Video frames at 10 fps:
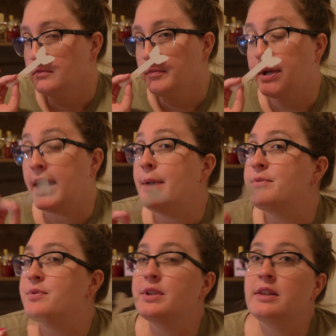But I
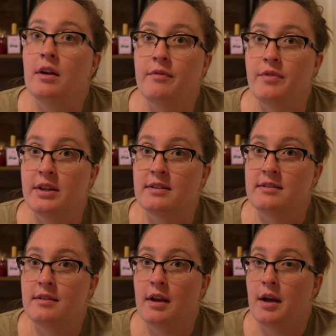absolutely love
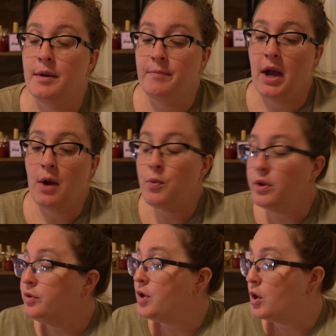this. I
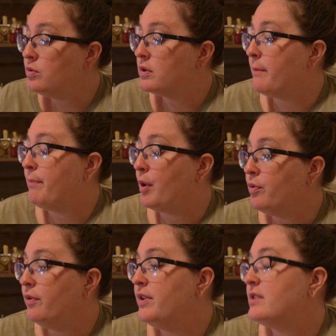will note that
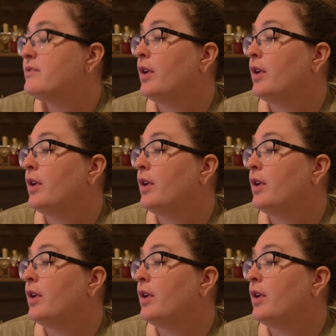both of these